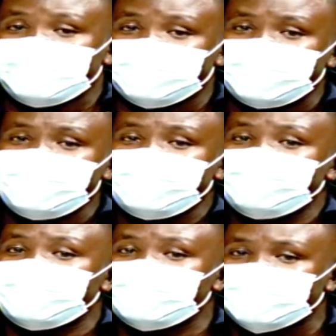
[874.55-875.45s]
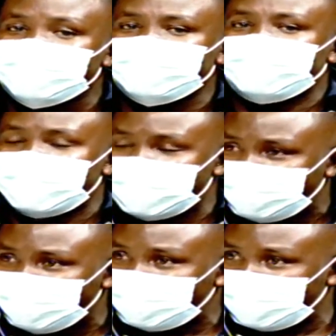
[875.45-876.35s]
When even you do the
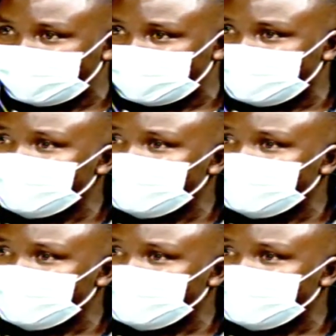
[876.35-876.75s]
curfew thing,